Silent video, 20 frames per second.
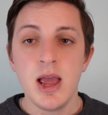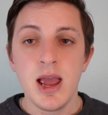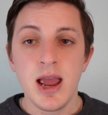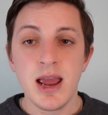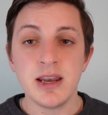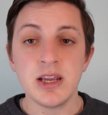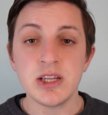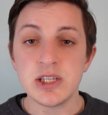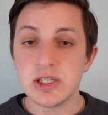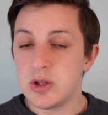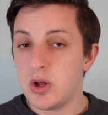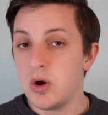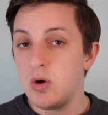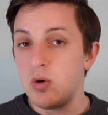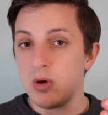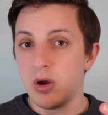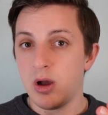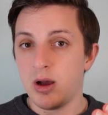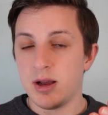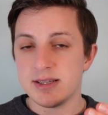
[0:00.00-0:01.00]
and its
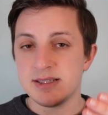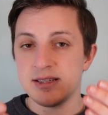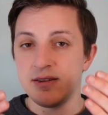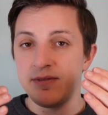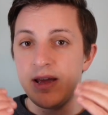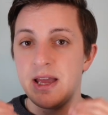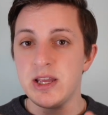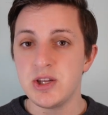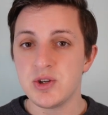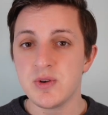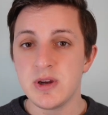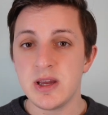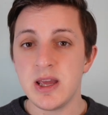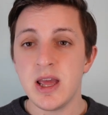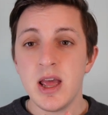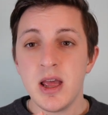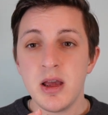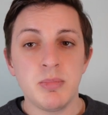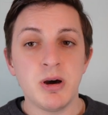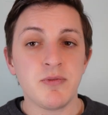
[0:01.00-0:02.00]
low cost of entry,
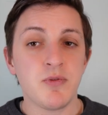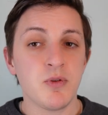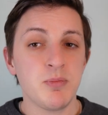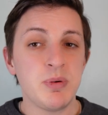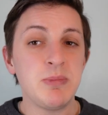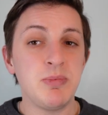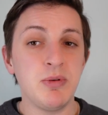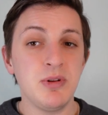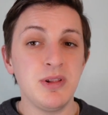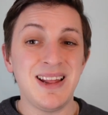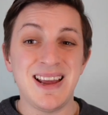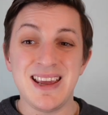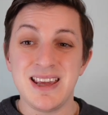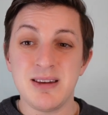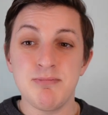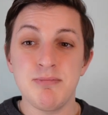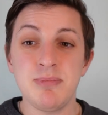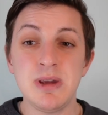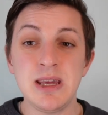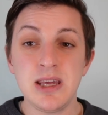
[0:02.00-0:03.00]
but for people
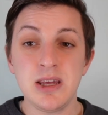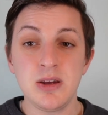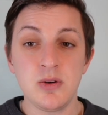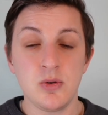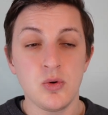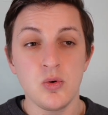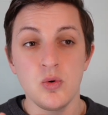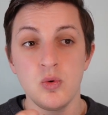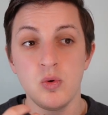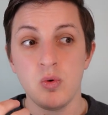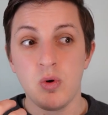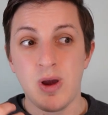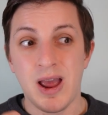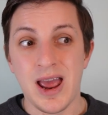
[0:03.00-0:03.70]
like me who